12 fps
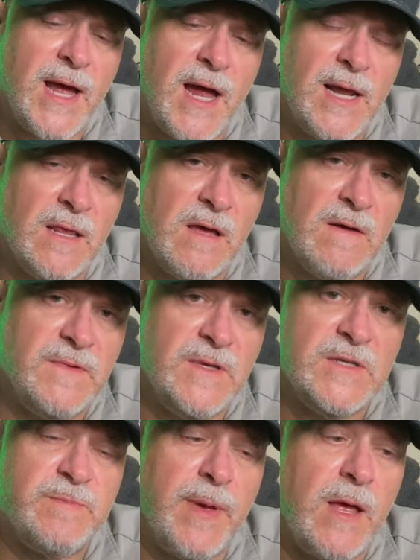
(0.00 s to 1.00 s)
I love
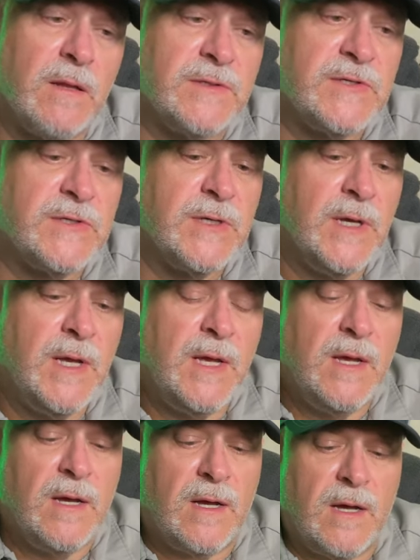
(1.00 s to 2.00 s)
these belts.
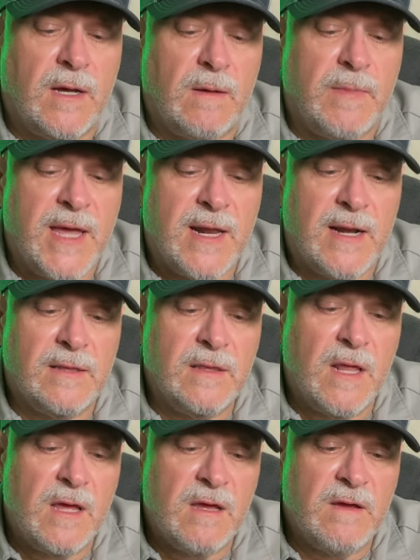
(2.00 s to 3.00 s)
Um, and I
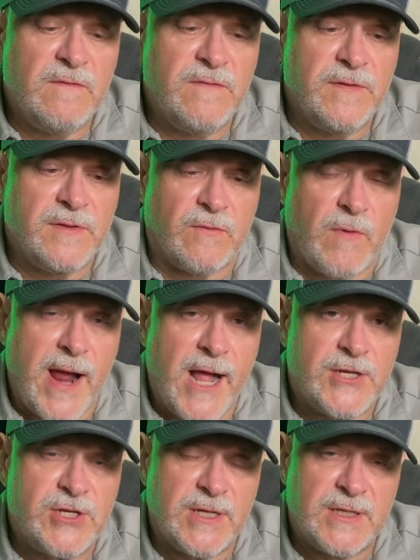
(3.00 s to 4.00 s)
love the
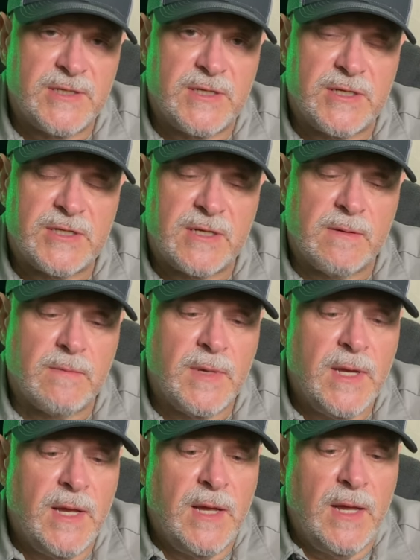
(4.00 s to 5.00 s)
ratcheting system.
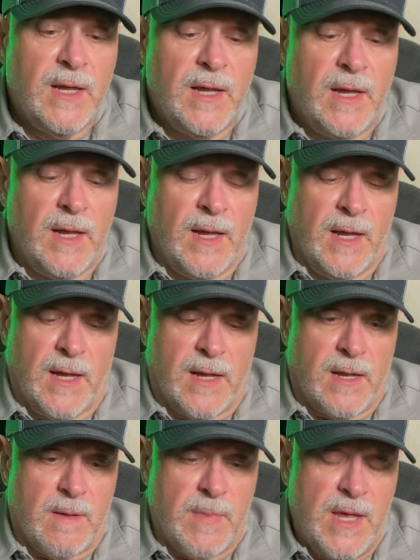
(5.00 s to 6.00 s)

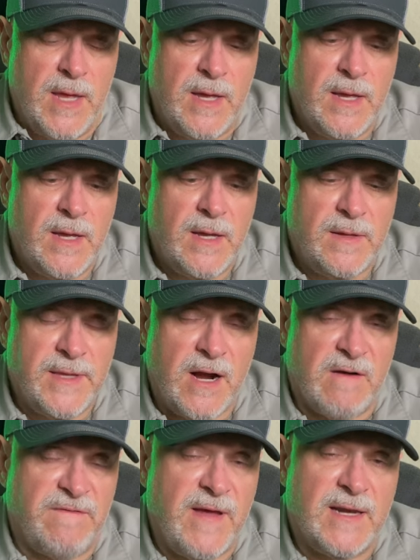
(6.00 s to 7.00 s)
Um, they
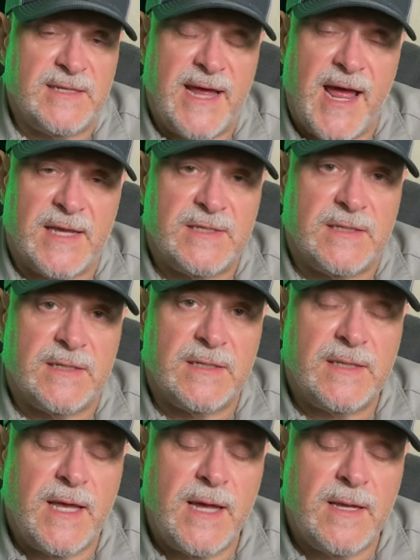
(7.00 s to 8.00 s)
are
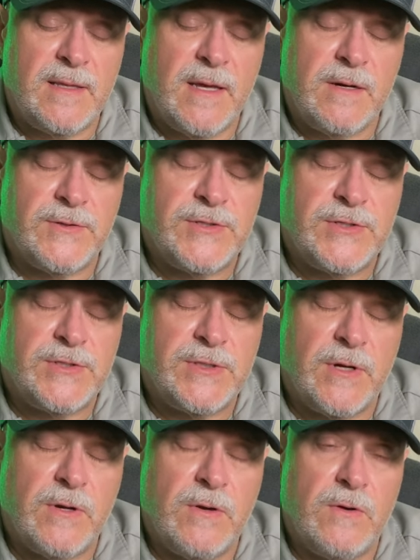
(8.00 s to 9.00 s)
fantastic. They they are
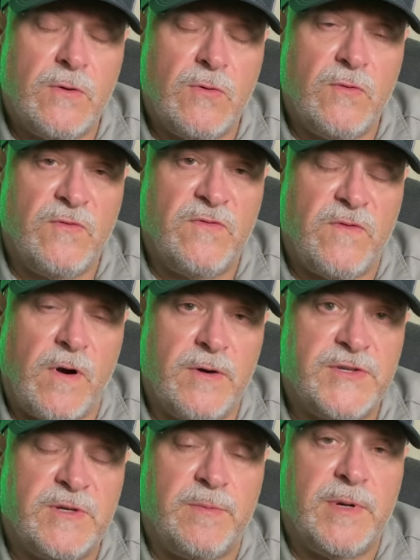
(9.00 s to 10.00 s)
so far
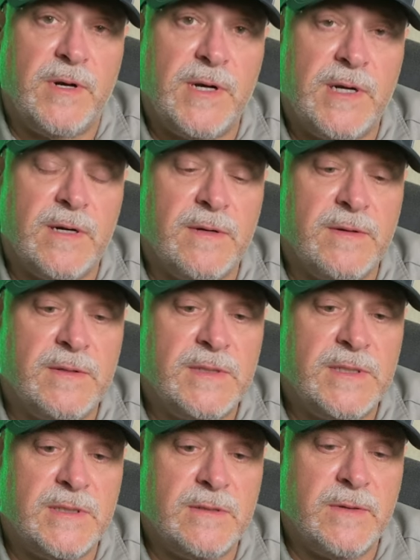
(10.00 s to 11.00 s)
superior
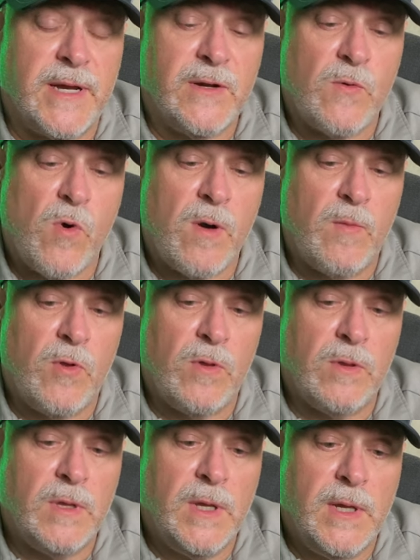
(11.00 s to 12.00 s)
to a normal,